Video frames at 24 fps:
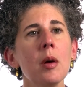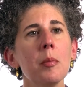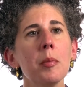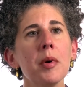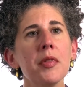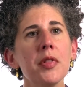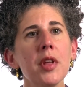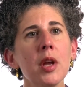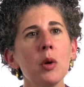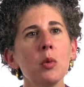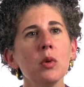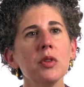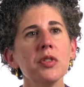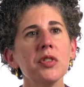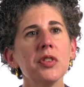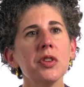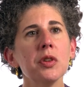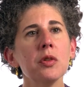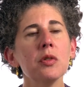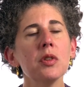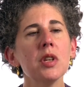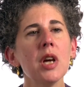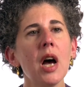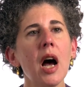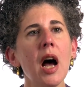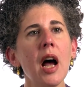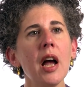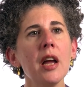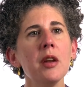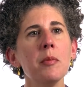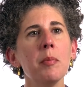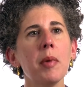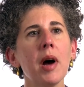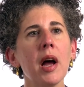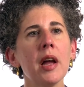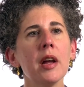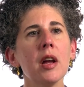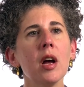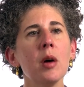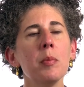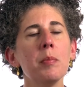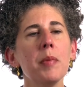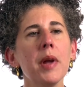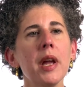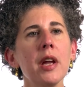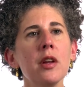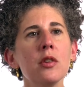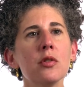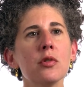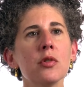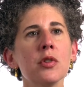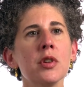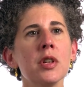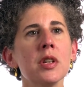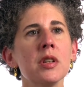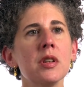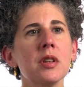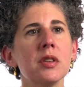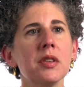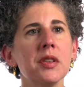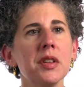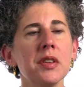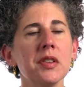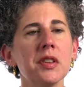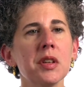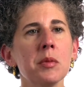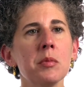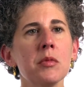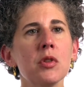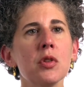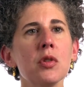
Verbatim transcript: but they were still tied by a patronage system